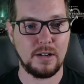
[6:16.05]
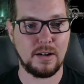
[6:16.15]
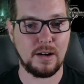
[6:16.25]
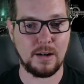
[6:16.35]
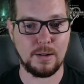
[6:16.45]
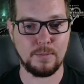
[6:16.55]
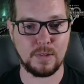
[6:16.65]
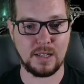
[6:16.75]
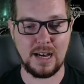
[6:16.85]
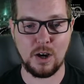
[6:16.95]

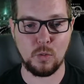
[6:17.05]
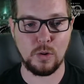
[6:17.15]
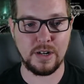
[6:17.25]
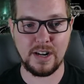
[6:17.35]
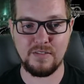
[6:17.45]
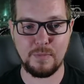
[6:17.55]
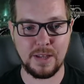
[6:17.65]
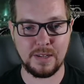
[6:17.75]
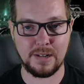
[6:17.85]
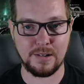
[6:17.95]
Cloud wouldn't have
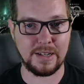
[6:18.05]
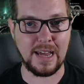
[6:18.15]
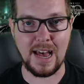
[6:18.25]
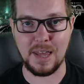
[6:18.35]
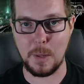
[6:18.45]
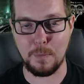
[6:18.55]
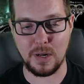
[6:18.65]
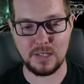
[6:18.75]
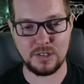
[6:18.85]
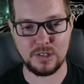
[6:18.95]
been there. He had the
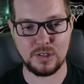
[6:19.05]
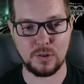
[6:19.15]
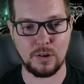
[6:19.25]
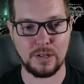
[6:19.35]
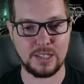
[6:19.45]
Buster Sword.